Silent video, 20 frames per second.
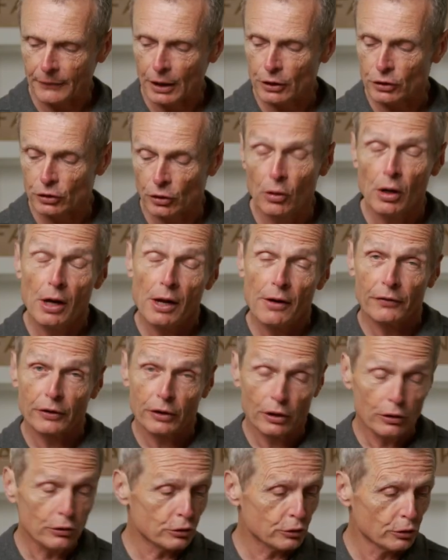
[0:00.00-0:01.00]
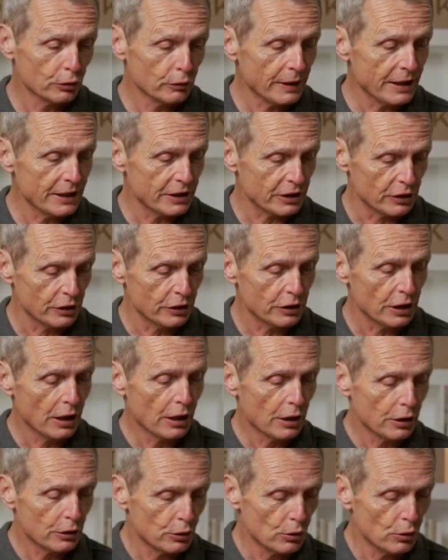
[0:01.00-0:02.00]
So for those two reasons,
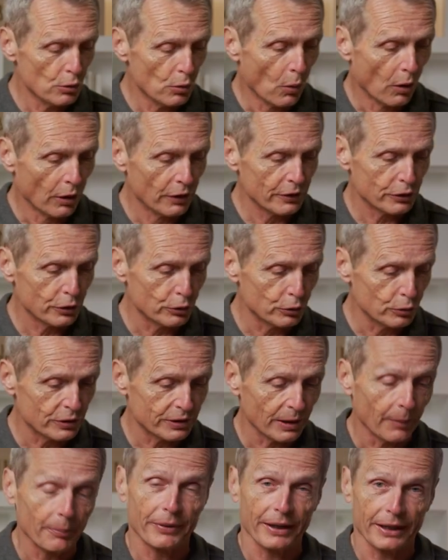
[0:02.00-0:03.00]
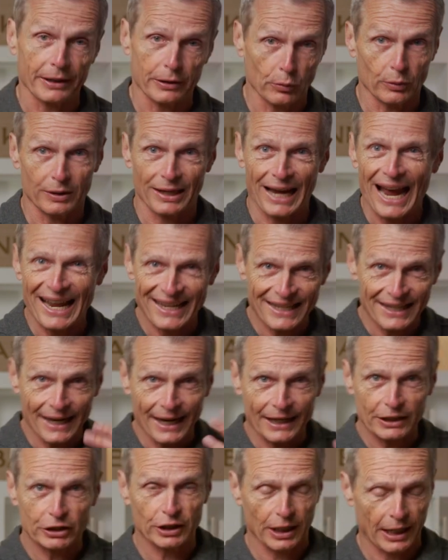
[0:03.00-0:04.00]
you want to do something. You want to
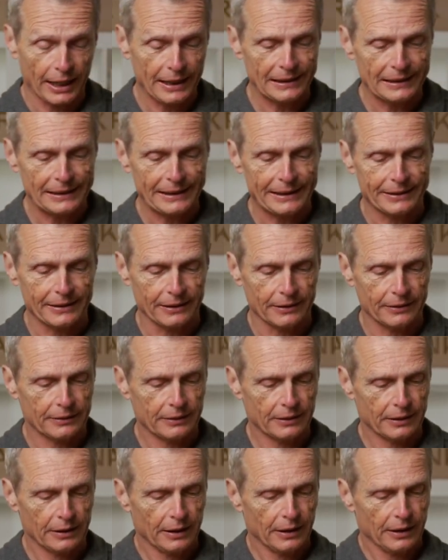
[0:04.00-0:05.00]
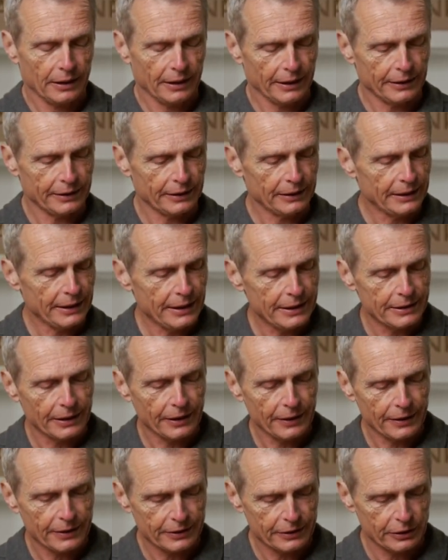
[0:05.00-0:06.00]
attach a leader. And a
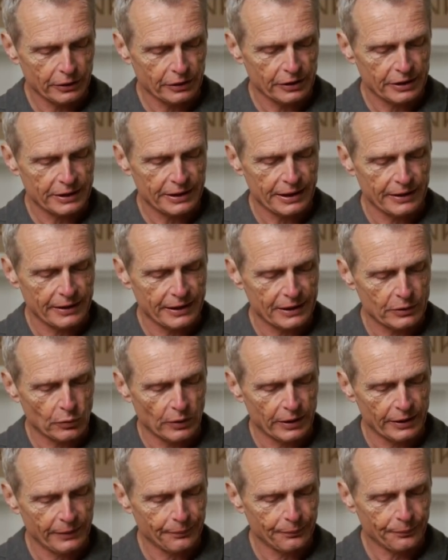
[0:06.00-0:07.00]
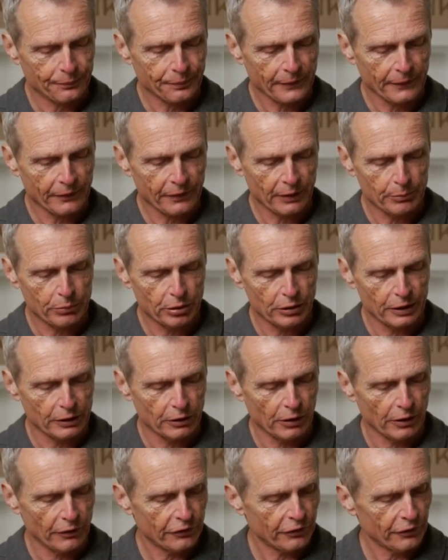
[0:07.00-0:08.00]
leader, as you can see in this one, I pull it
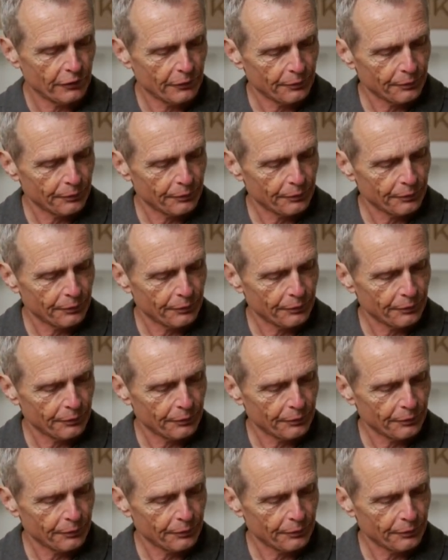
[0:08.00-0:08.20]
off.